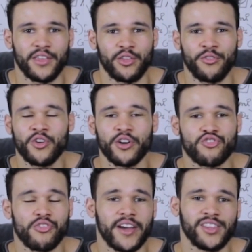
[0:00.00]
you've got to
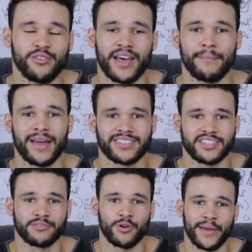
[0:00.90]
try and do that master
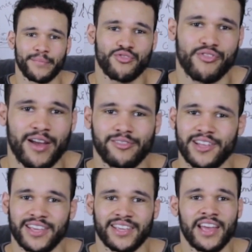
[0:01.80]
swipe
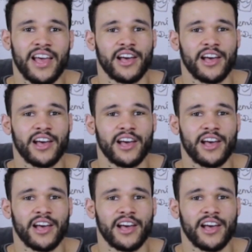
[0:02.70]
traveling